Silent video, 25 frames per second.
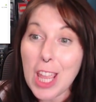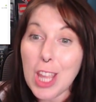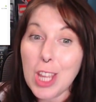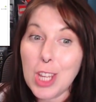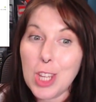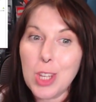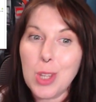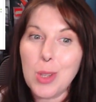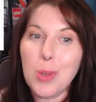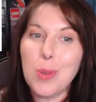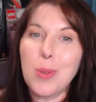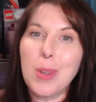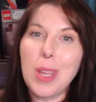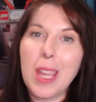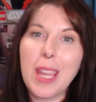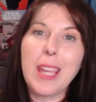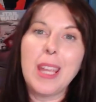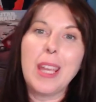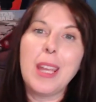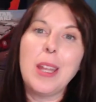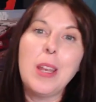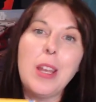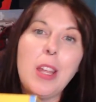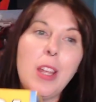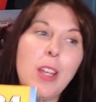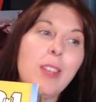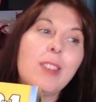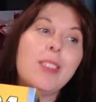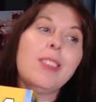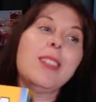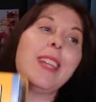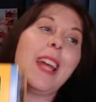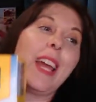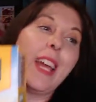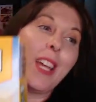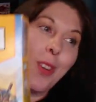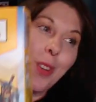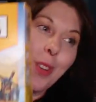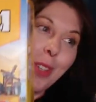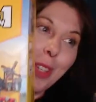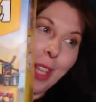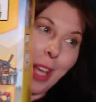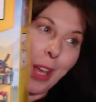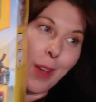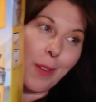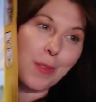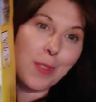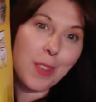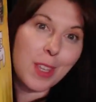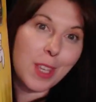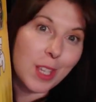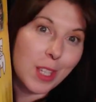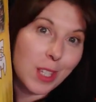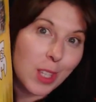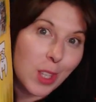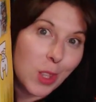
you can snag yourself this